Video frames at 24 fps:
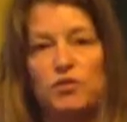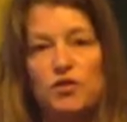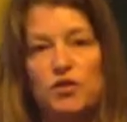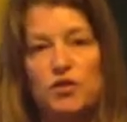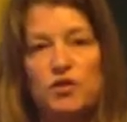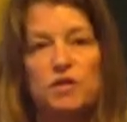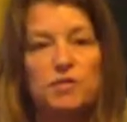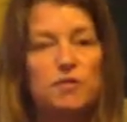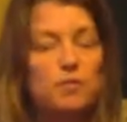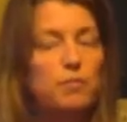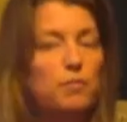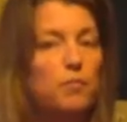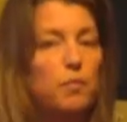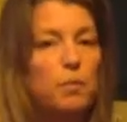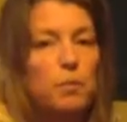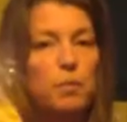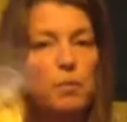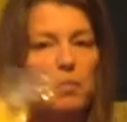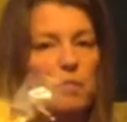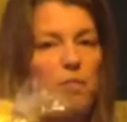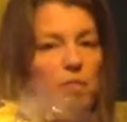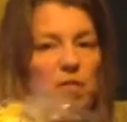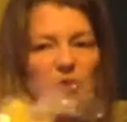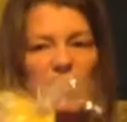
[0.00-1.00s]
just
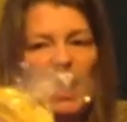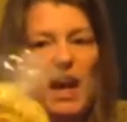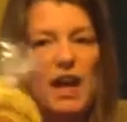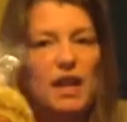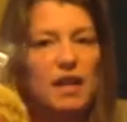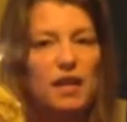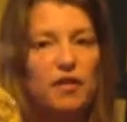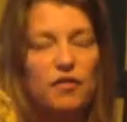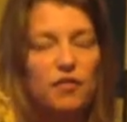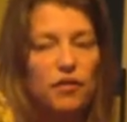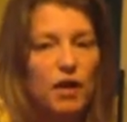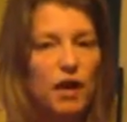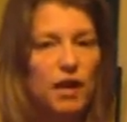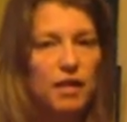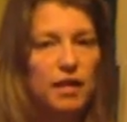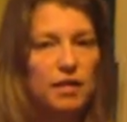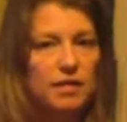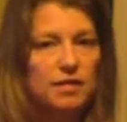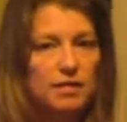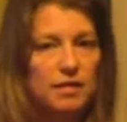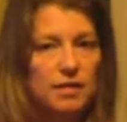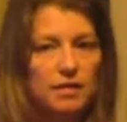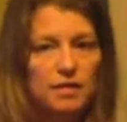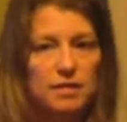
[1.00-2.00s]
lightly fry
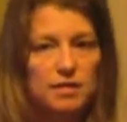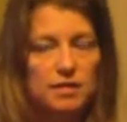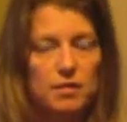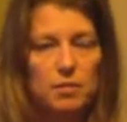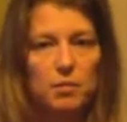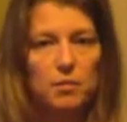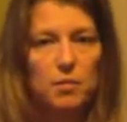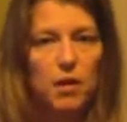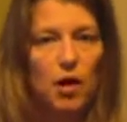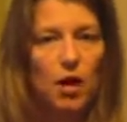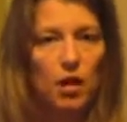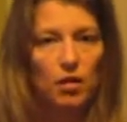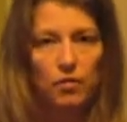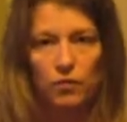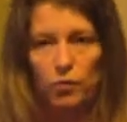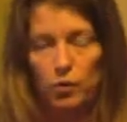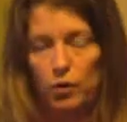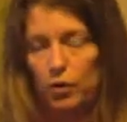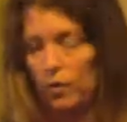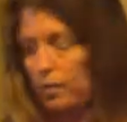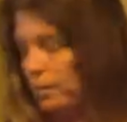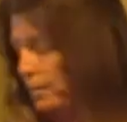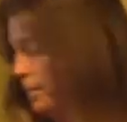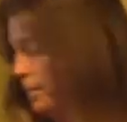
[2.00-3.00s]
these in some olive oil.